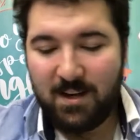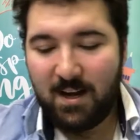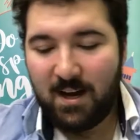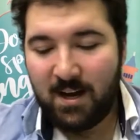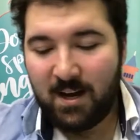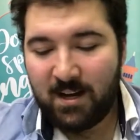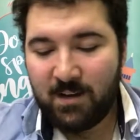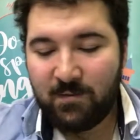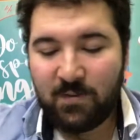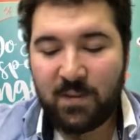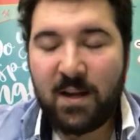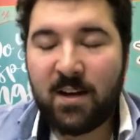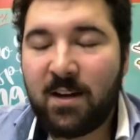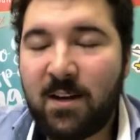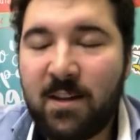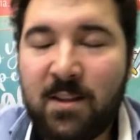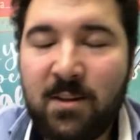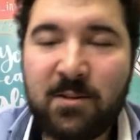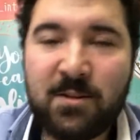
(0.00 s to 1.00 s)
If
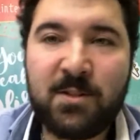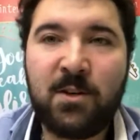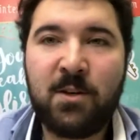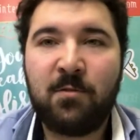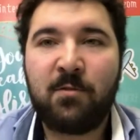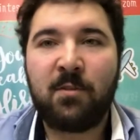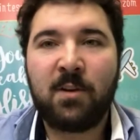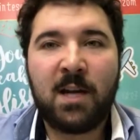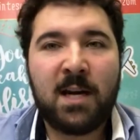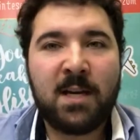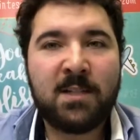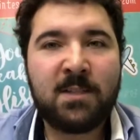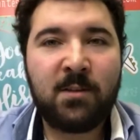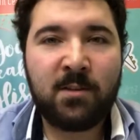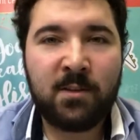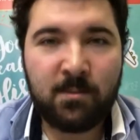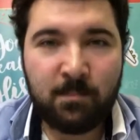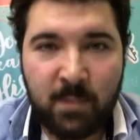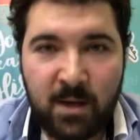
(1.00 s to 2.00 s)
there is an over-reliance
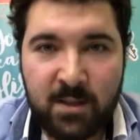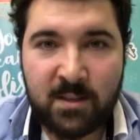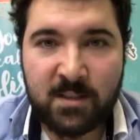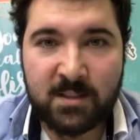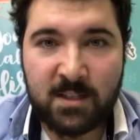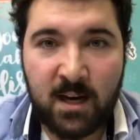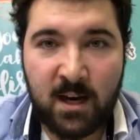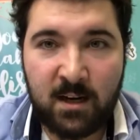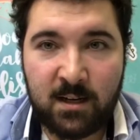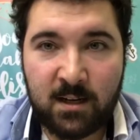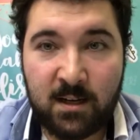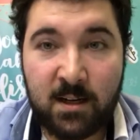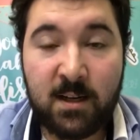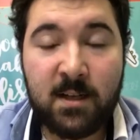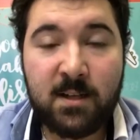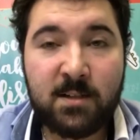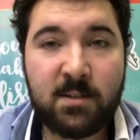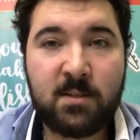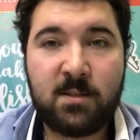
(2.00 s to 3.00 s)
on the mother tongue,
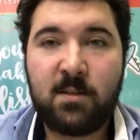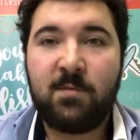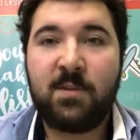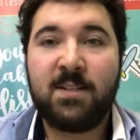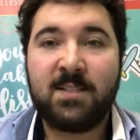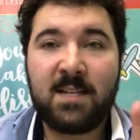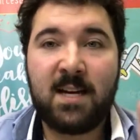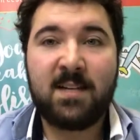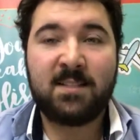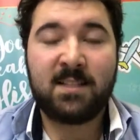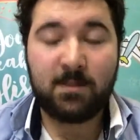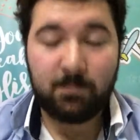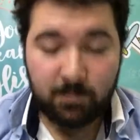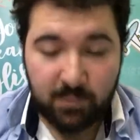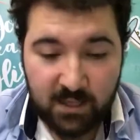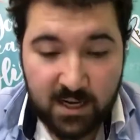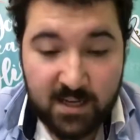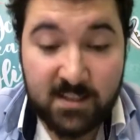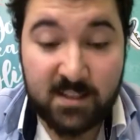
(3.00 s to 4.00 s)
serve this as a
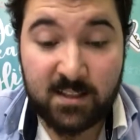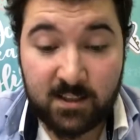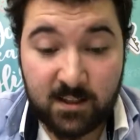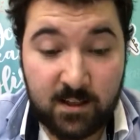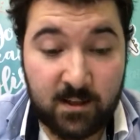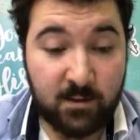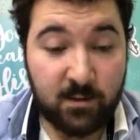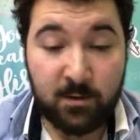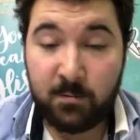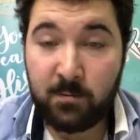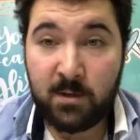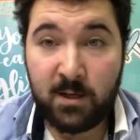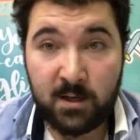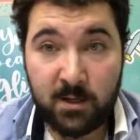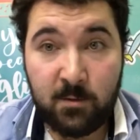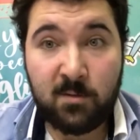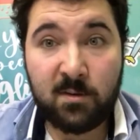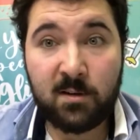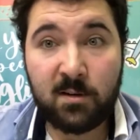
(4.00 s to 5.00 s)
blessing. They're
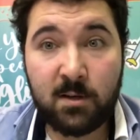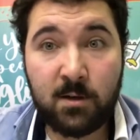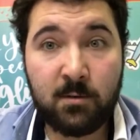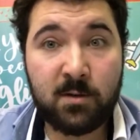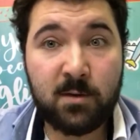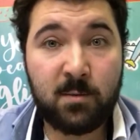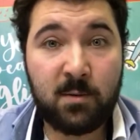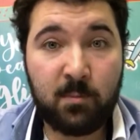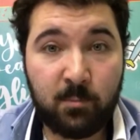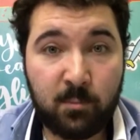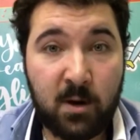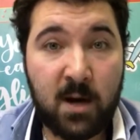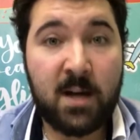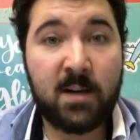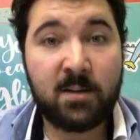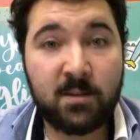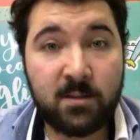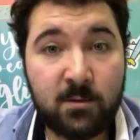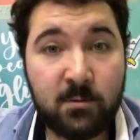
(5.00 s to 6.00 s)
usually going to be
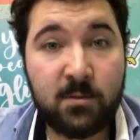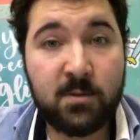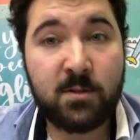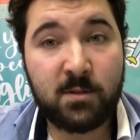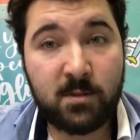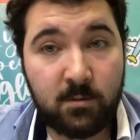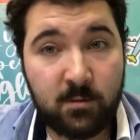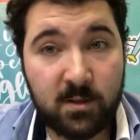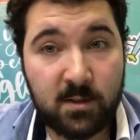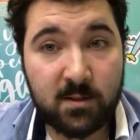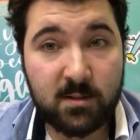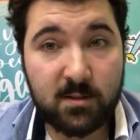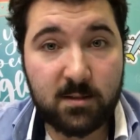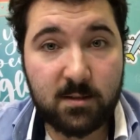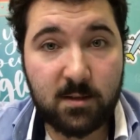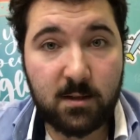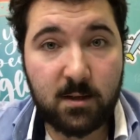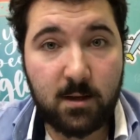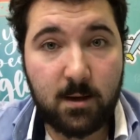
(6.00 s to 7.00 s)
brand new
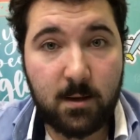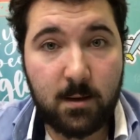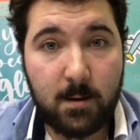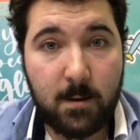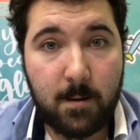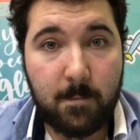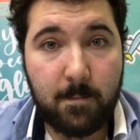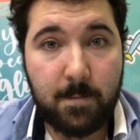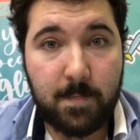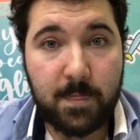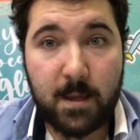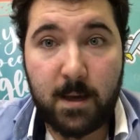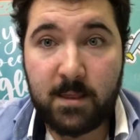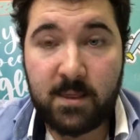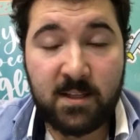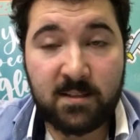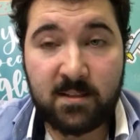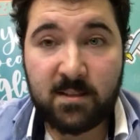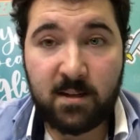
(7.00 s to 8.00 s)
students.
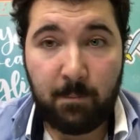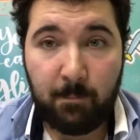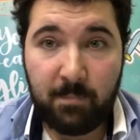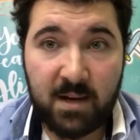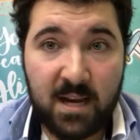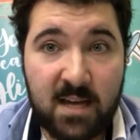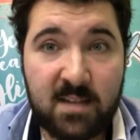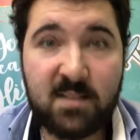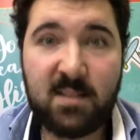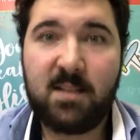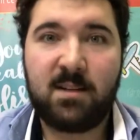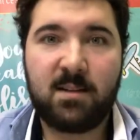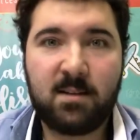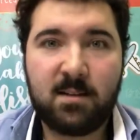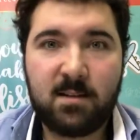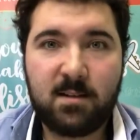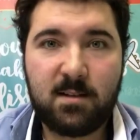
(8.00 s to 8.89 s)
This is a blessing.